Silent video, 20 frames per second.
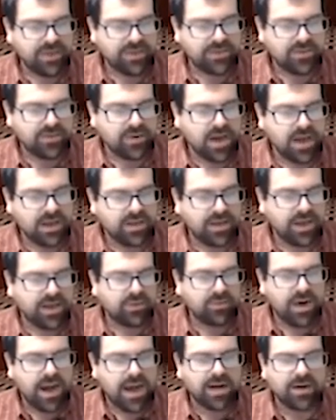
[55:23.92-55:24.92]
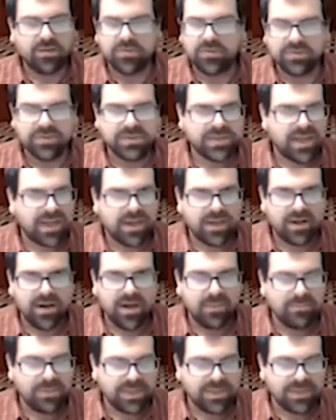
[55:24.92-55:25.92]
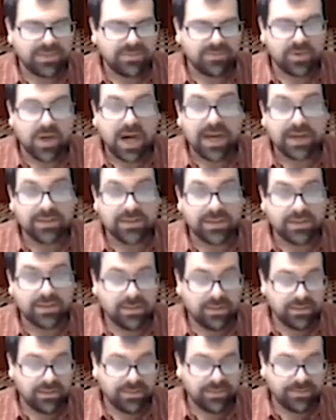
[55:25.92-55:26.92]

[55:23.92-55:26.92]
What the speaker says: These are not like radicals. They cannot be subtracted.